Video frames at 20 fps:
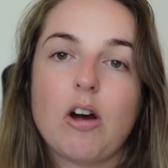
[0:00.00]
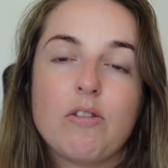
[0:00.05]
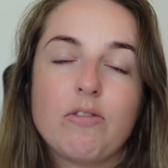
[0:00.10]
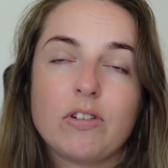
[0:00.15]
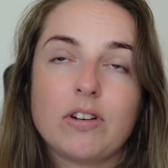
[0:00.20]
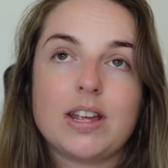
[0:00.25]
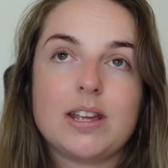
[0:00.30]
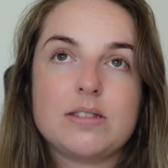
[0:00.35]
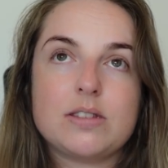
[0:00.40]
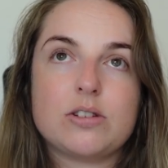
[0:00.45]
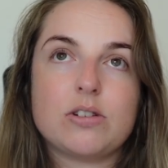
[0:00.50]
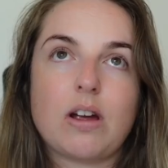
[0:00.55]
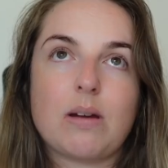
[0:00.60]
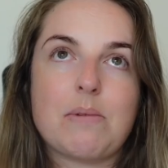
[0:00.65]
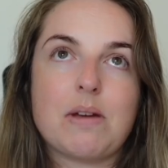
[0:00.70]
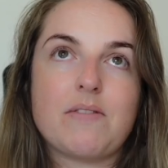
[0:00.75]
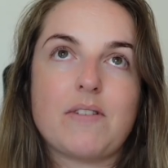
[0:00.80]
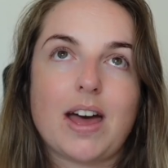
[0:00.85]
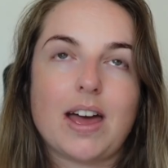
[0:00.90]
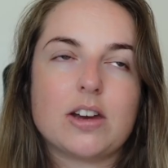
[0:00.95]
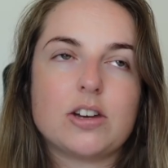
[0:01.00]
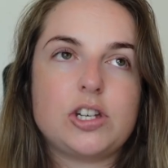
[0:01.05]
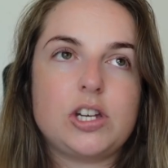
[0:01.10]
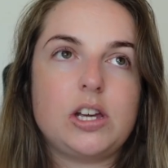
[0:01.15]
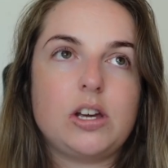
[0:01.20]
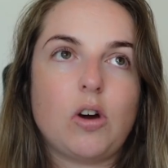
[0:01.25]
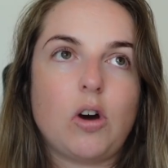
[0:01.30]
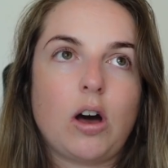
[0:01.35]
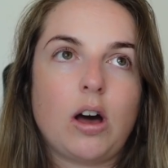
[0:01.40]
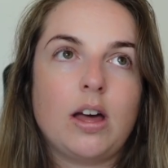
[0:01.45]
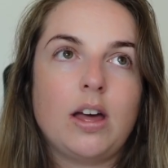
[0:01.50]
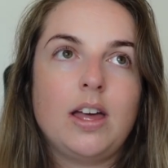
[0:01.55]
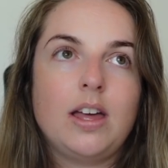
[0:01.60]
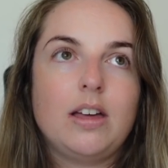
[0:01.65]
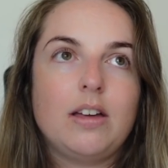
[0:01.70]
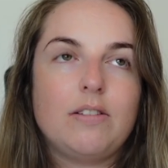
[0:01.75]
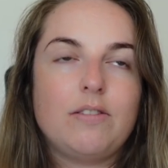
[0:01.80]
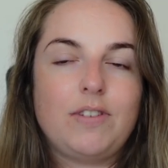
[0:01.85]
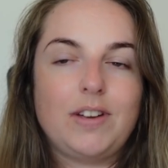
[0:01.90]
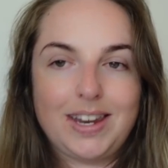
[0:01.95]
Over on Instagram, I've actually got
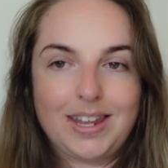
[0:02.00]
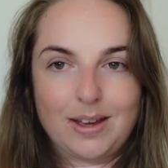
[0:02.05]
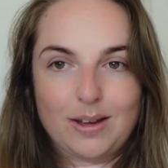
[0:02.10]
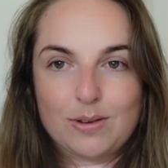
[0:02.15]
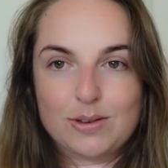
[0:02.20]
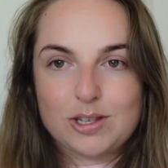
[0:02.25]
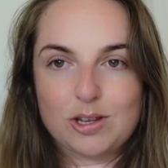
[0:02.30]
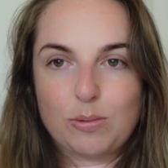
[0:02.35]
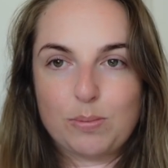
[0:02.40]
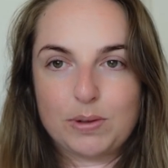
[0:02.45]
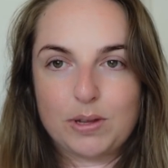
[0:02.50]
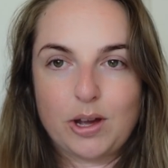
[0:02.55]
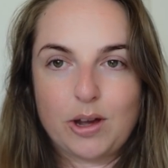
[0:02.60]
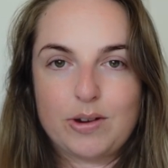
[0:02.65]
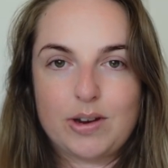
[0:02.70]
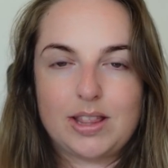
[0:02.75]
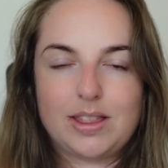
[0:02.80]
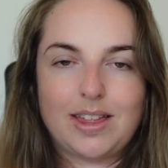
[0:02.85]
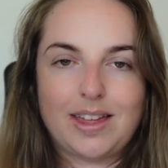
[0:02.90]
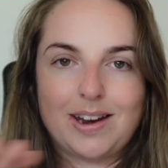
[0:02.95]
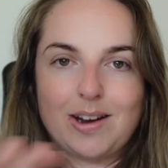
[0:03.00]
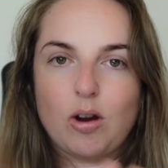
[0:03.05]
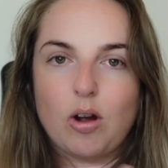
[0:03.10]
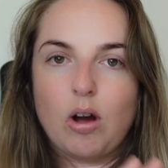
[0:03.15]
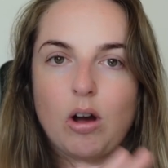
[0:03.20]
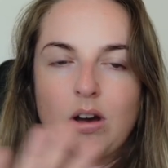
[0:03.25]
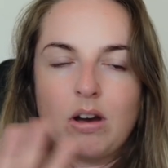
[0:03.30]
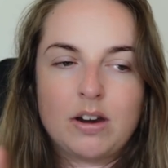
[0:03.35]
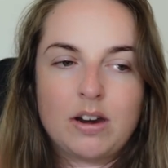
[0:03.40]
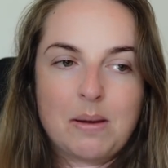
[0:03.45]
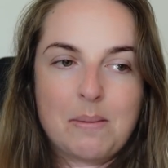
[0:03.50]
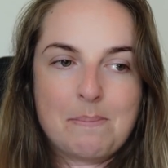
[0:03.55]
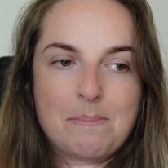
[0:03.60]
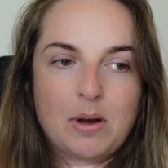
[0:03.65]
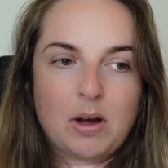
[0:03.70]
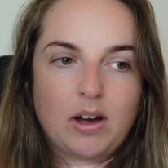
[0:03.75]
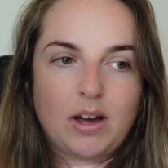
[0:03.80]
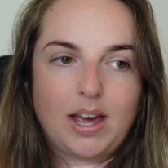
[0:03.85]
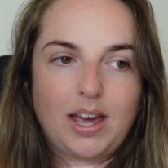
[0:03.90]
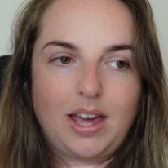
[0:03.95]
videos uploaded that are on
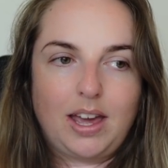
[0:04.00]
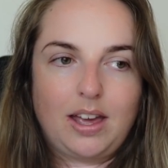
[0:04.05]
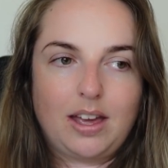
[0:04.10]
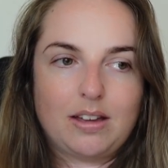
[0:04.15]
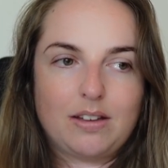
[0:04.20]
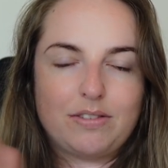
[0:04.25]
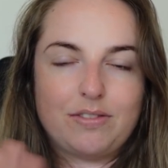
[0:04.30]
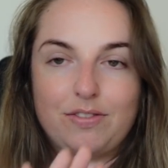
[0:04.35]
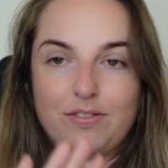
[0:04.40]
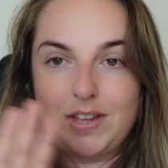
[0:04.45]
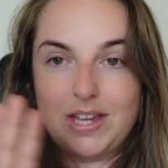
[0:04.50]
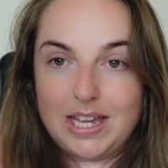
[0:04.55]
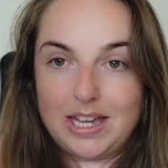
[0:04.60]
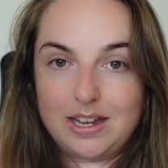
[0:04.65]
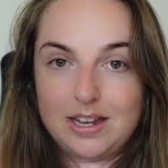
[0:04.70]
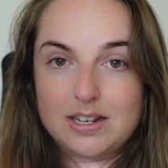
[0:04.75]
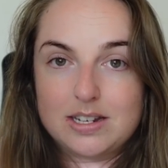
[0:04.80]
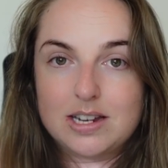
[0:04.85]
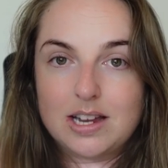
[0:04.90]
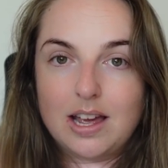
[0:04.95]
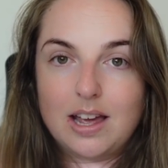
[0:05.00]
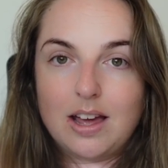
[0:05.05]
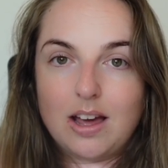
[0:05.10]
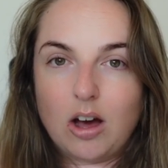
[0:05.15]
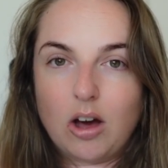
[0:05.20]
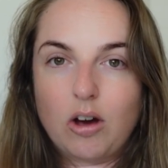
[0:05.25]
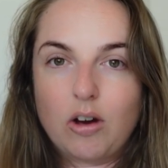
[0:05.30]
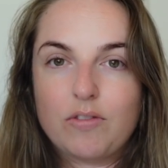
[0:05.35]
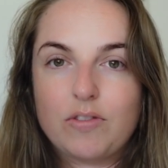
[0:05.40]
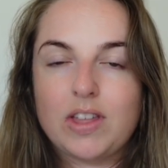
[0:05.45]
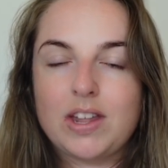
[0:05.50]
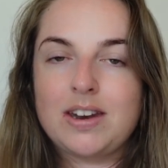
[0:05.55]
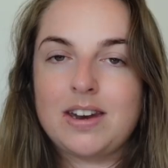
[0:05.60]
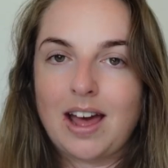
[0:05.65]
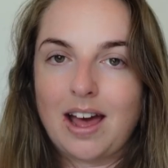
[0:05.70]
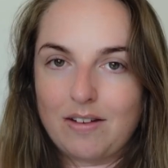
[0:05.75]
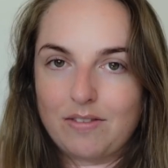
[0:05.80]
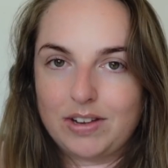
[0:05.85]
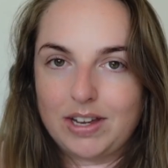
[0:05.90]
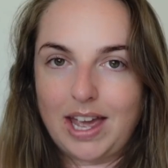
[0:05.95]
my feed of the
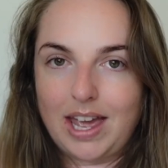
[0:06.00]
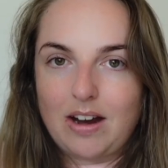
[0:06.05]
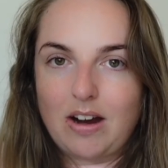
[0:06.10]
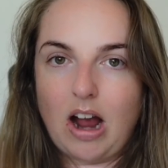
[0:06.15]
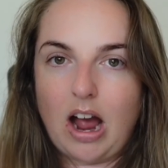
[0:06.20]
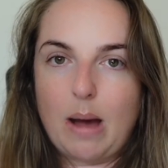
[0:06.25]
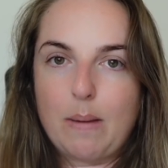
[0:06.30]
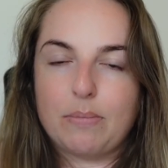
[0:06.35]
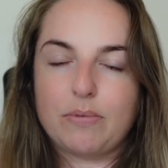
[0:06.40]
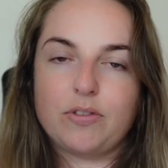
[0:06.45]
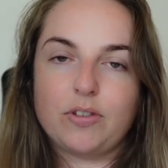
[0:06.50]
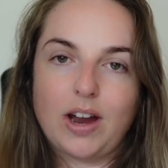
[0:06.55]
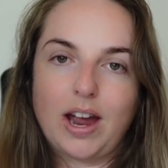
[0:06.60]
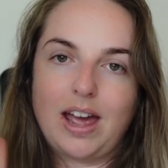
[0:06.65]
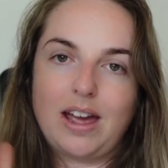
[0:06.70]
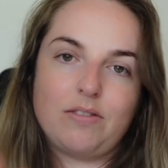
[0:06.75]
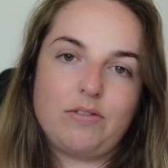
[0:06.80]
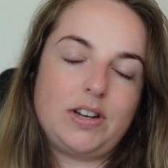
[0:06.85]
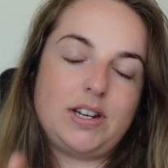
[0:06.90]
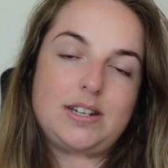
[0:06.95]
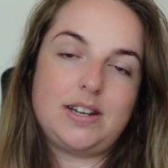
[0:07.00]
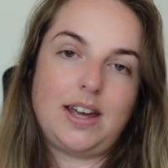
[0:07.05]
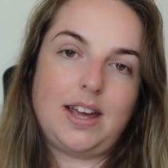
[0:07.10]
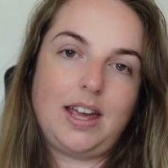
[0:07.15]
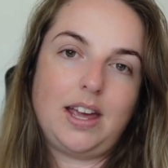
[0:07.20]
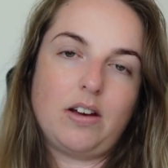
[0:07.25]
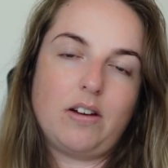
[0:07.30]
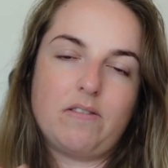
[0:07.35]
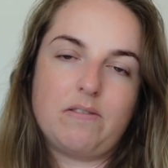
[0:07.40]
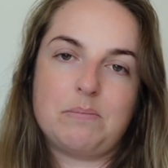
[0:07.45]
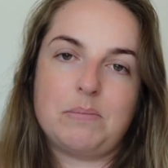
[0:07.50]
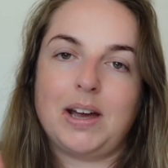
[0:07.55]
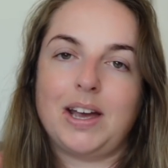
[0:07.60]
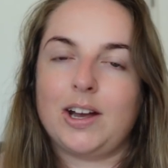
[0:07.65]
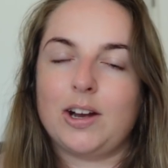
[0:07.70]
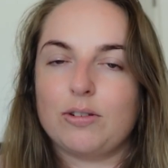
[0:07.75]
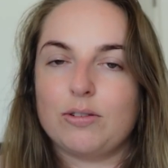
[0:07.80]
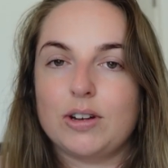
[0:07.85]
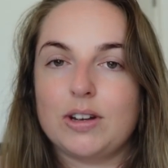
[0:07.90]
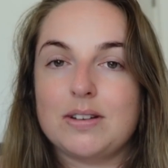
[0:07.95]
Navigator app for every day of my
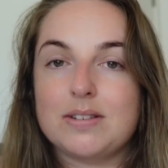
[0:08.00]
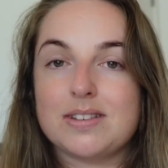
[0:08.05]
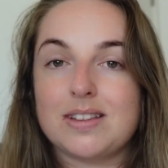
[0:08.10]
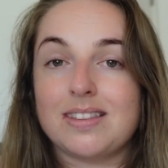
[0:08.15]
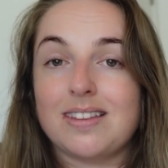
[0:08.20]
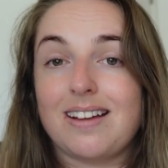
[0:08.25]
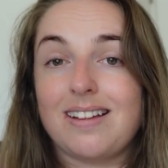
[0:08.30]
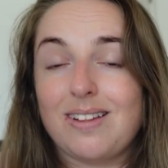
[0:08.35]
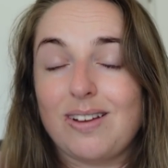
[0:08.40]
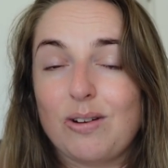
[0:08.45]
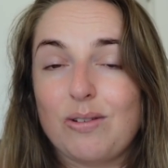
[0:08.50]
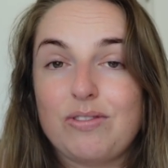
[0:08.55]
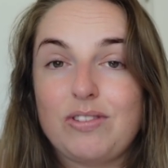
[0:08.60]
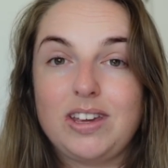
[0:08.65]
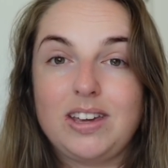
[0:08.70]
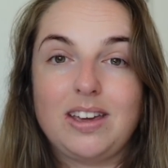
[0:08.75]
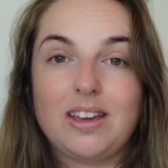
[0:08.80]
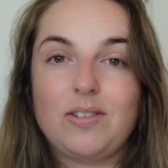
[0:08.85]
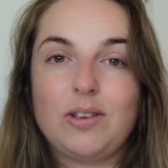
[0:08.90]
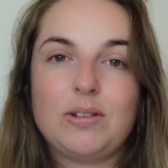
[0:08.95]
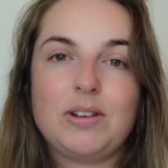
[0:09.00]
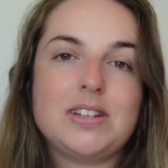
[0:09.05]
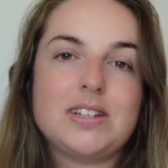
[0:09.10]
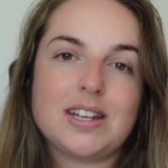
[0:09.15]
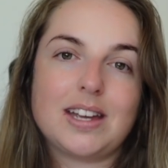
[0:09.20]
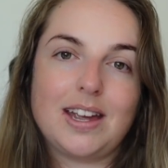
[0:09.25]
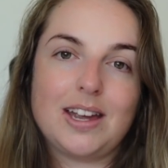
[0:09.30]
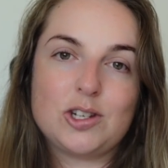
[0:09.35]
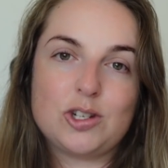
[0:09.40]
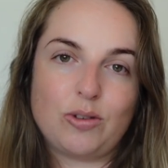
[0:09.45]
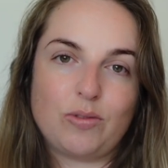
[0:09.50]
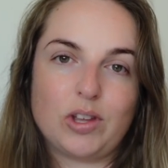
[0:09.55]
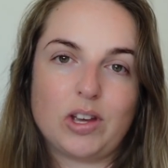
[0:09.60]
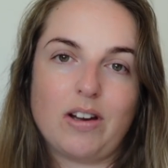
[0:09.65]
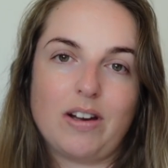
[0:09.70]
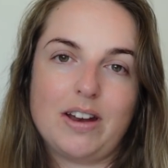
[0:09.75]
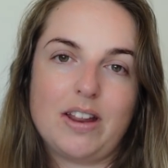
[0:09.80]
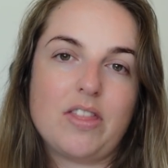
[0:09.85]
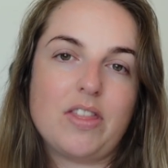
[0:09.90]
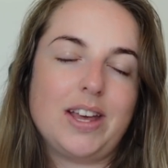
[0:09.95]
cruise, and that'll hopefully give you an indication of the
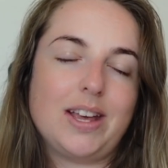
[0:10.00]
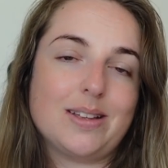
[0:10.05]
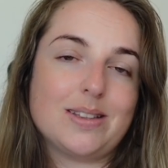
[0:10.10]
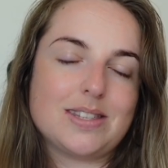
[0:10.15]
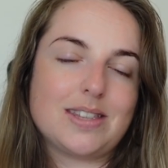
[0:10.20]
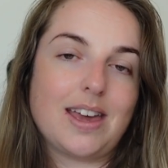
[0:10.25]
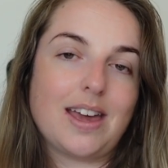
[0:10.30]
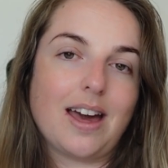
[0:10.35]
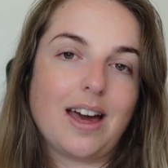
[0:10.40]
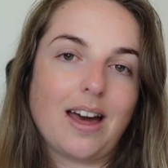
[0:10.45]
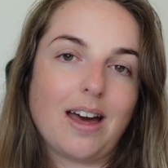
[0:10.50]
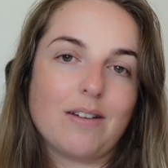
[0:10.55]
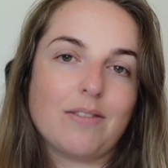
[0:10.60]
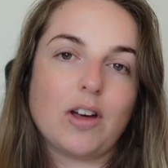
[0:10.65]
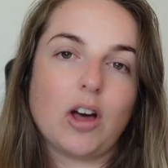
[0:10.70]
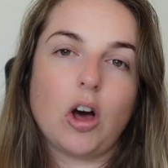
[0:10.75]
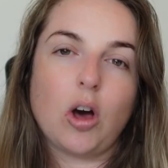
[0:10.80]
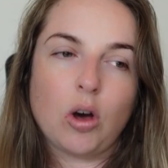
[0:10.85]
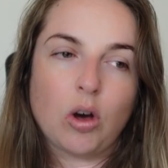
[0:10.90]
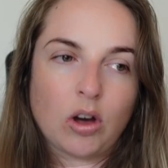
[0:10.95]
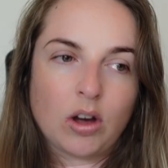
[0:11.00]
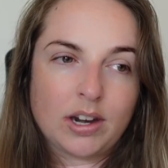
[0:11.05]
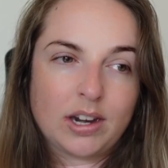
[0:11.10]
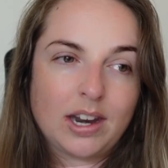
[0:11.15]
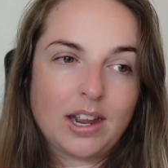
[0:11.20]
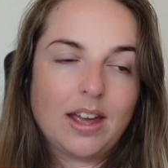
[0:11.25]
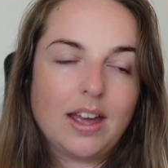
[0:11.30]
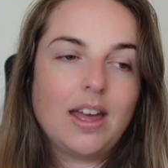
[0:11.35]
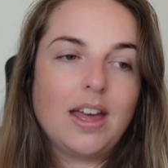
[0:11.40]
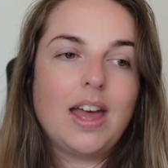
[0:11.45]
kind of things they have on.